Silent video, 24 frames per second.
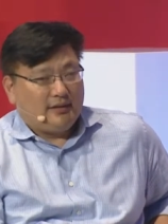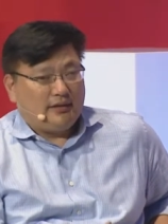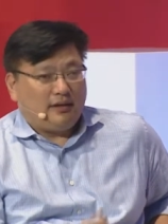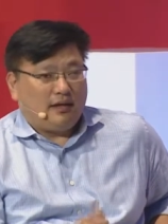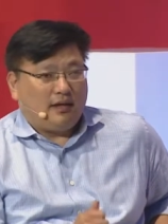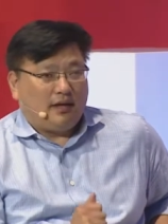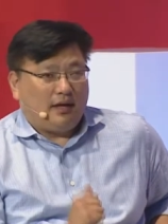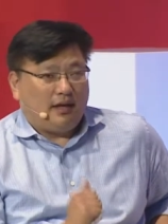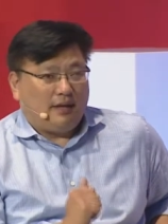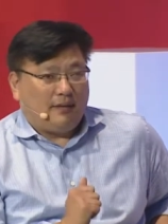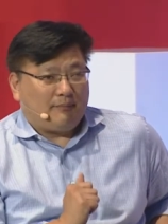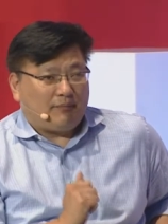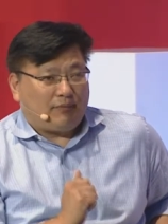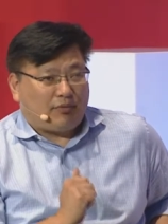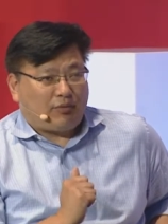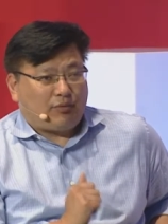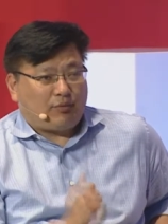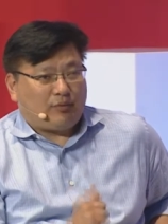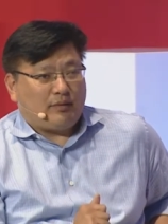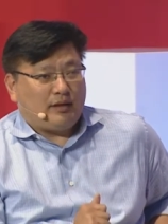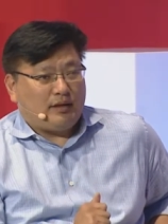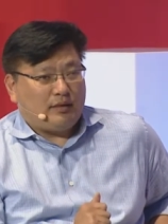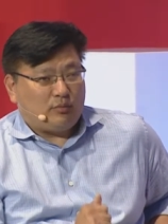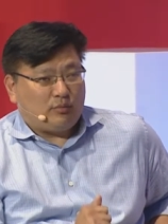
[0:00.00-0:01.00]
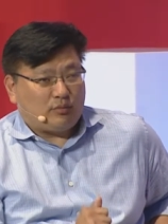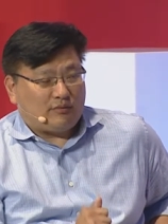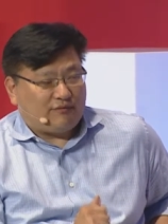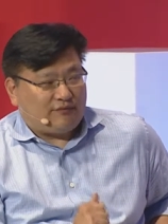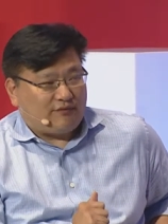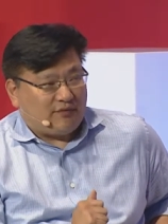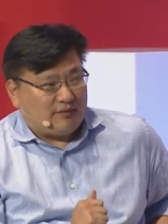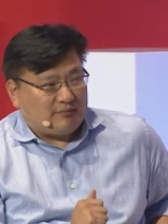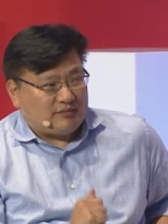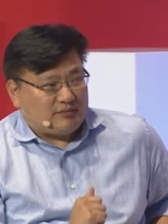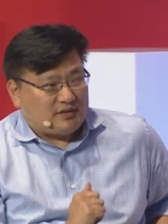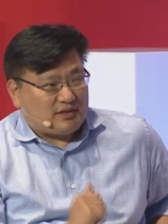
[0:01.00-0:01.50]
Um, three were
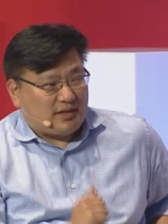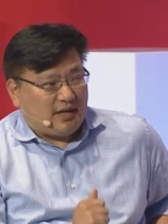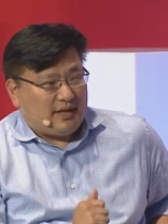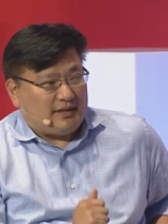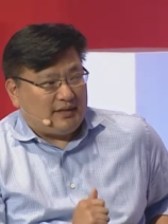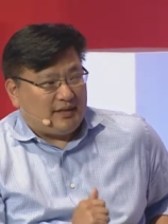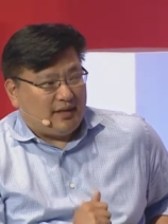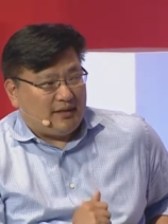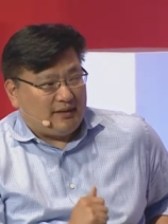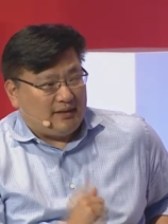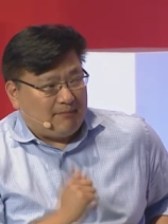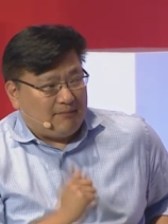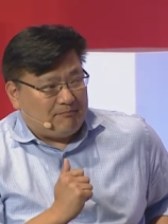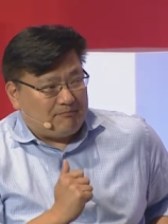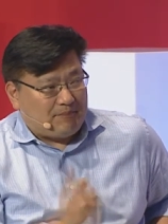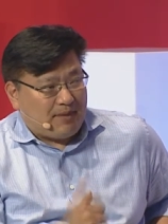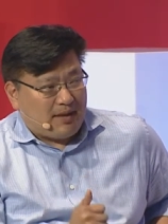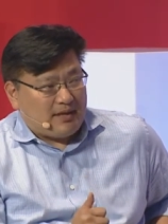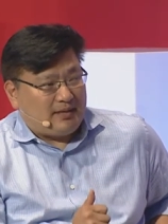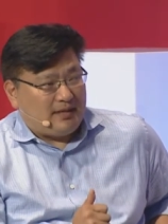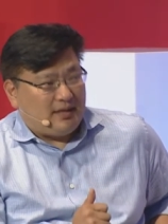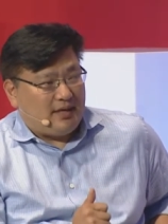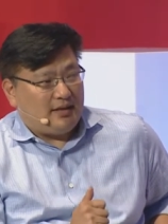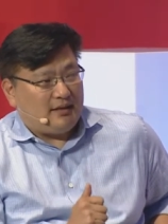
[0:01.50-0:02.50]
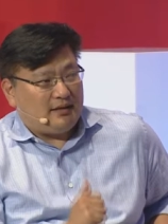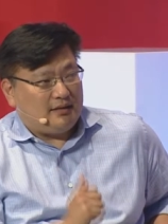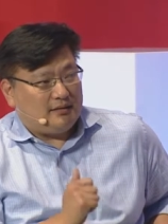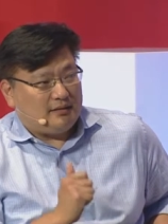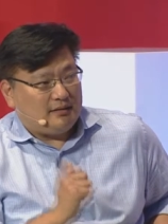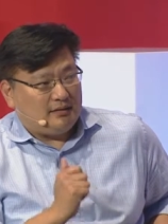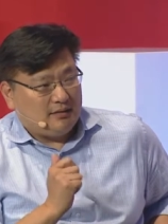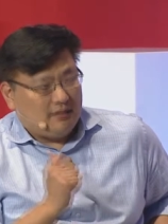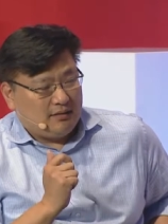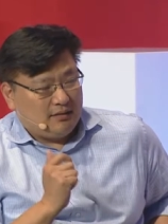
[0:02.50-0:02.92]
from China in banking,